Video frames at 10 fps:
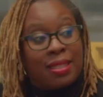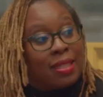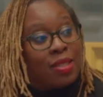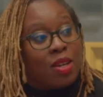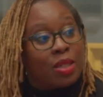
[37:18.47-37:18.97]

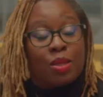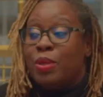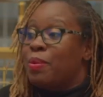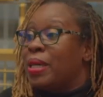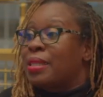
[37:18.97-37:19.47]
to talk to me
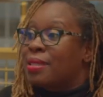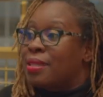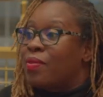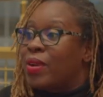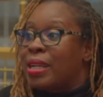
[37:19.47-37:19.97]
about this
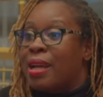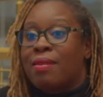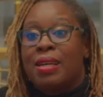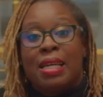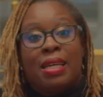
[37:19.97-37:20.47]
stuff right now.